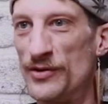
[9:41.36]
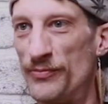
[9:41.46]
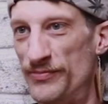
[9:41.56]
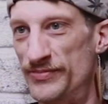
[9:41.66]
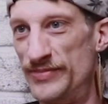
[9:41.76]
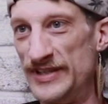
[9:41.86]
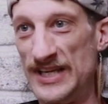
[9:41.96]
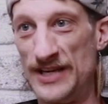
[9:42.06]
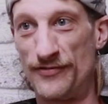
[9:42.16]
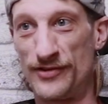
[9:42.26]
not be
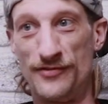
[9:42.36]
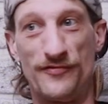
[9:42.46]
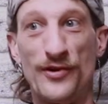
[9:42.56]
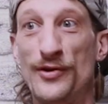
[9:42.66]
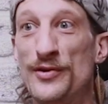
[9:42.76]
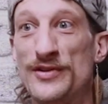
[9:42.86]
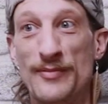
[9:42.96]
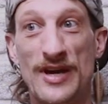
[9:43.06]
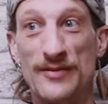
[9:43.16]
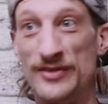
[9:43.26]
delivering you food, they
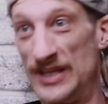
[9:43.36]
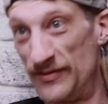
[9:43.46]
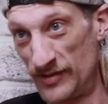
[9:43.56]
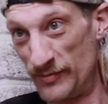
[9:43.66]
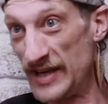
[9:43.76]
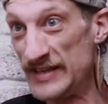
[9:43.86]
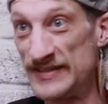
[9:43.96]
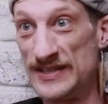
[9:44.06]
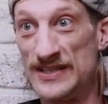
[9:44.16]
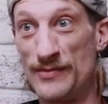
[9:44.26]
may not be delivering you
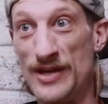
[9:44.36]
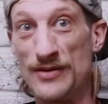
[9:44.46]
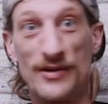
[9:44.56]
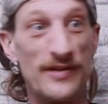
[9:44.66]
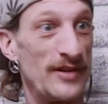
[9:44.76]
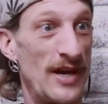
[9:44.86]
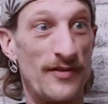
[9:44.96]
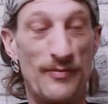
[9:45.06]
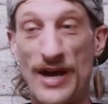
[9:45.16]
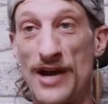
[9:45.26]
medicine, they may not even
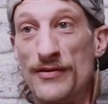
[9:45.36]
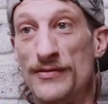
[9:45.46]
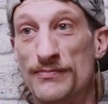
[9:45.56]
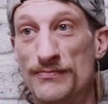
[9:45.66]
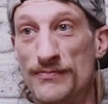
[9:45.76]
have an apparent